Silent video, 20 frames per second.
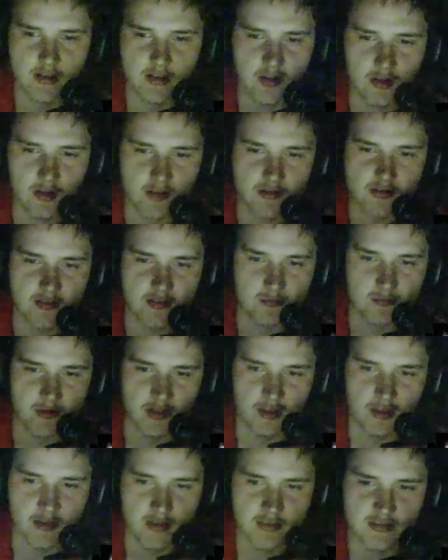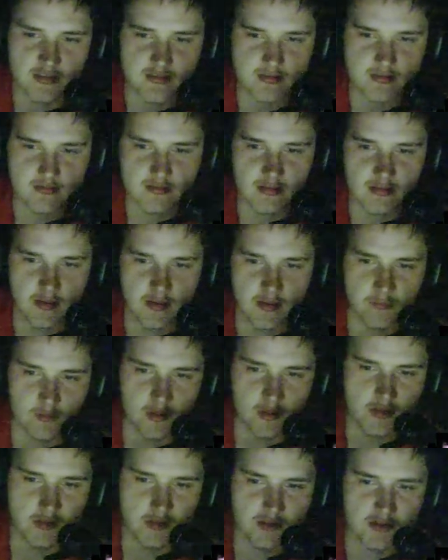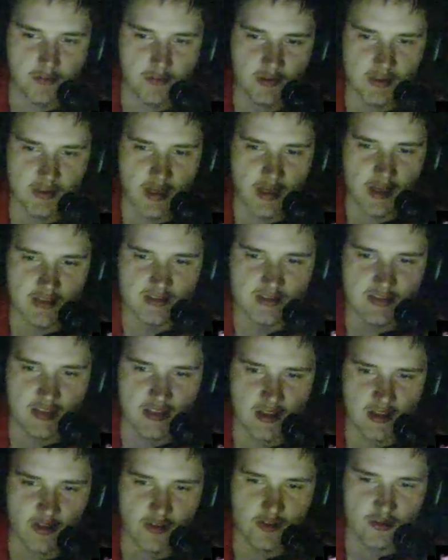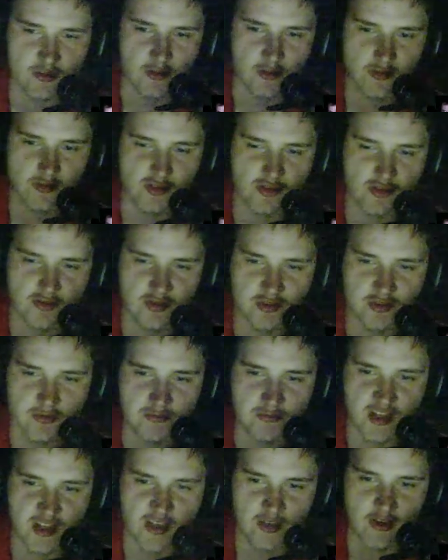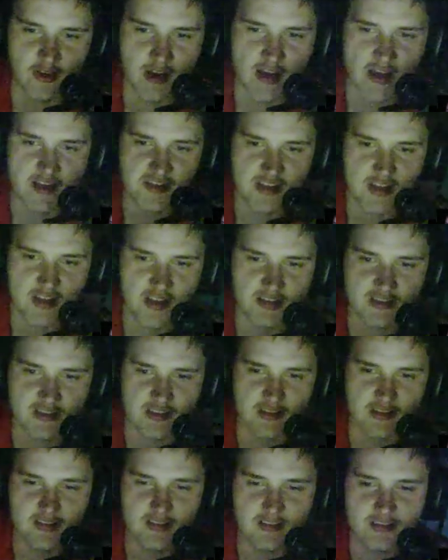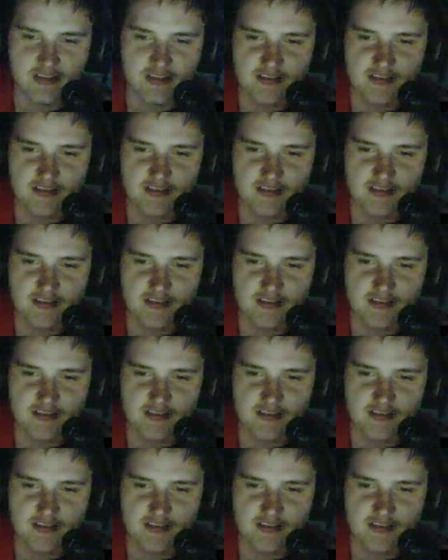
Clark, do you want to, and Will, do you want to guys say your little YouTube channel hashtags here?